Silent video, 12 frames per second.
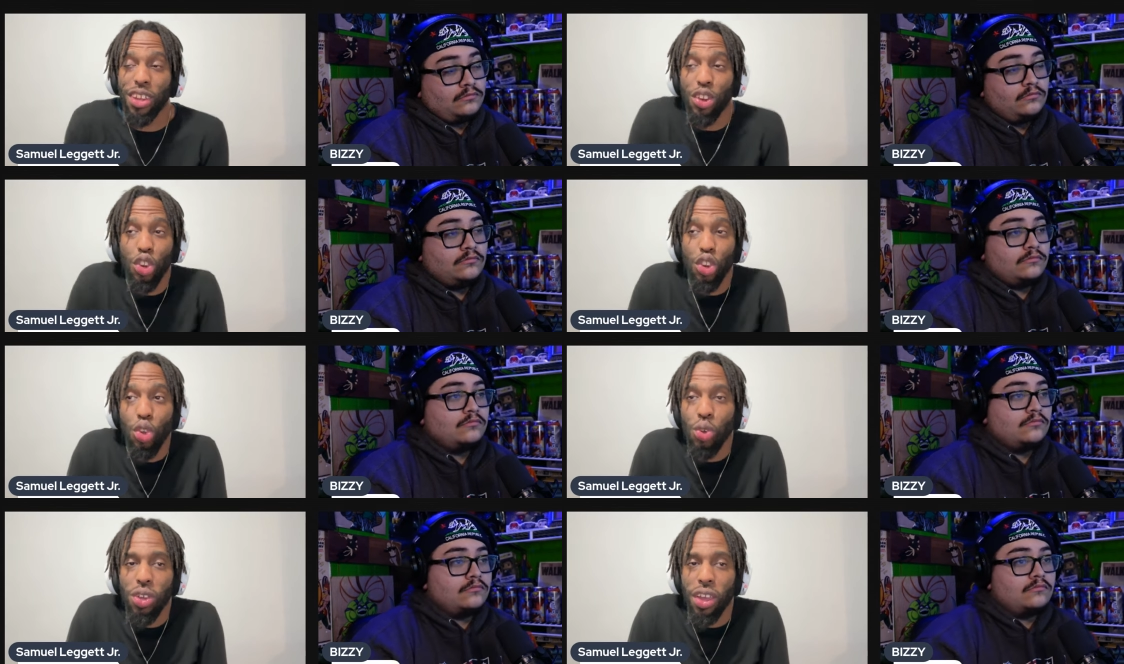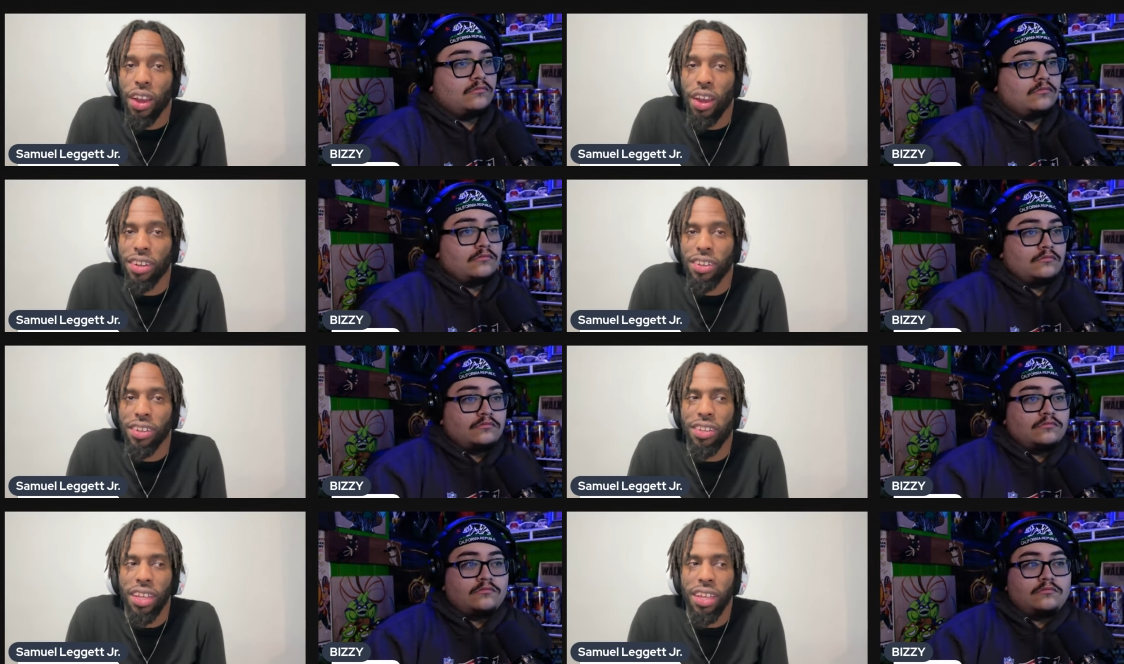Speaker 1: new character
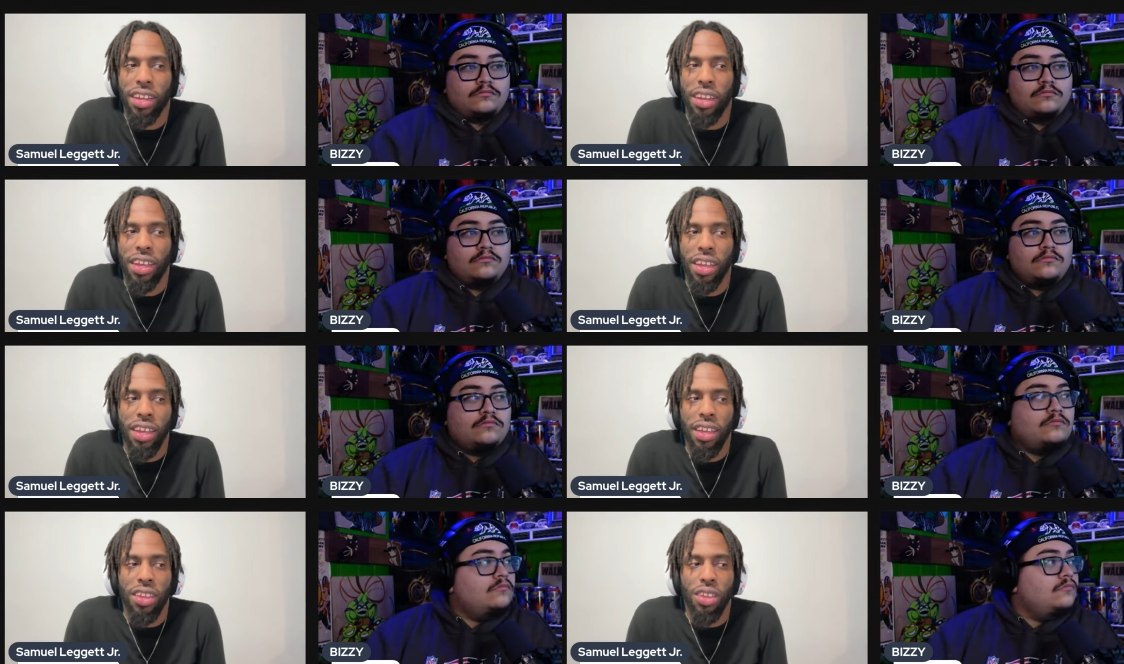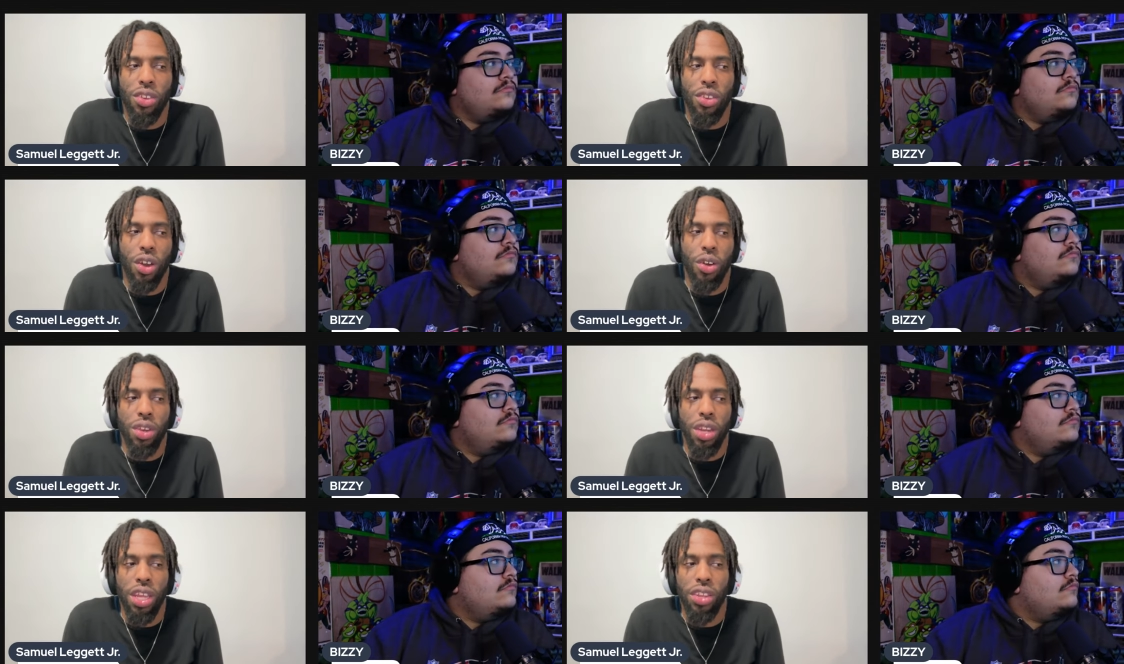that you don't
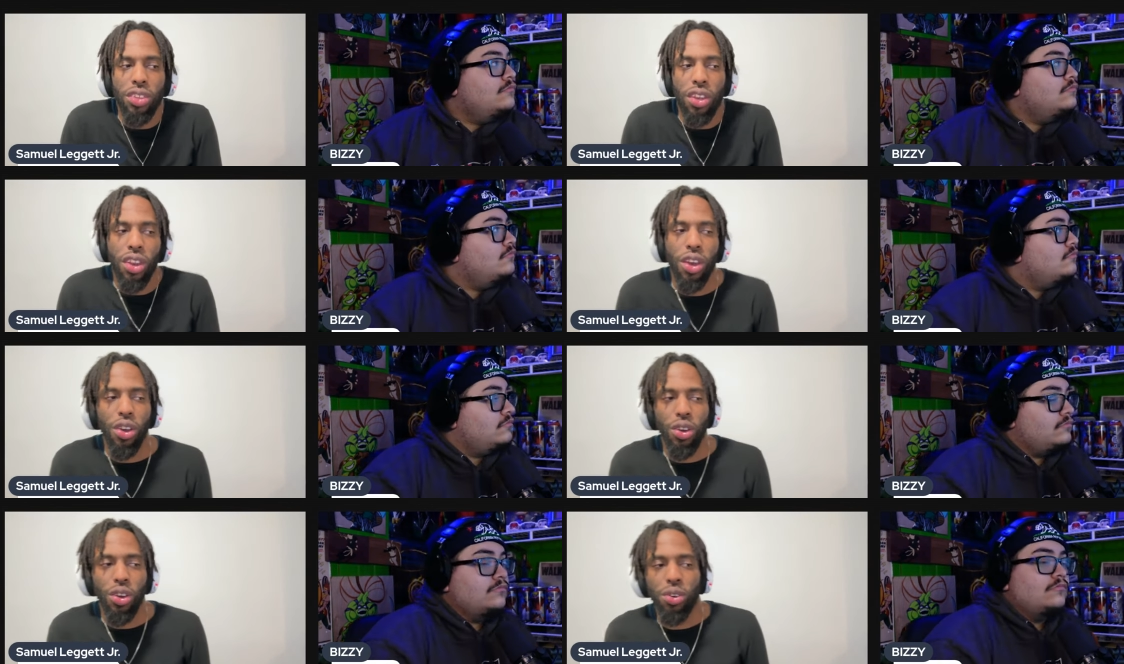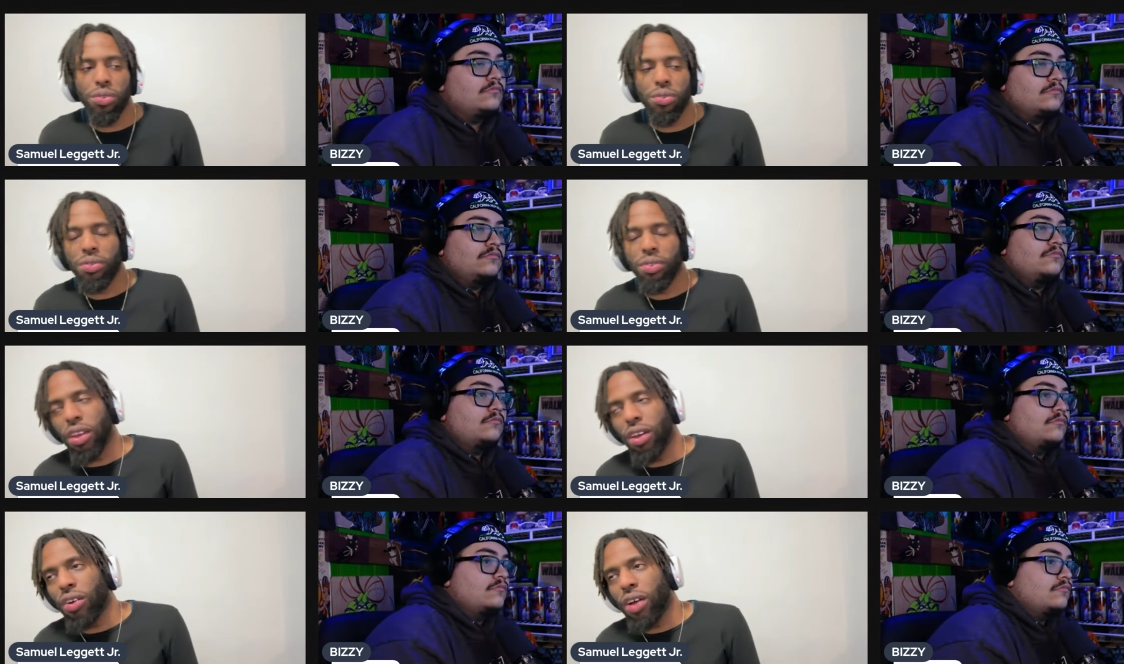need to know, you
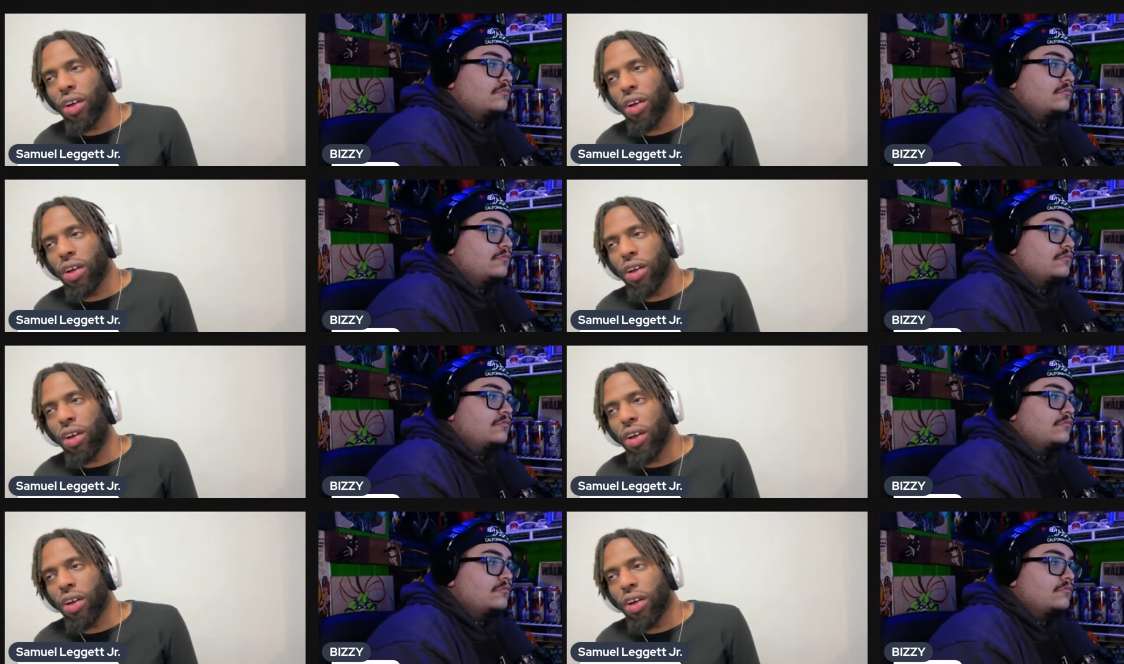know, Halo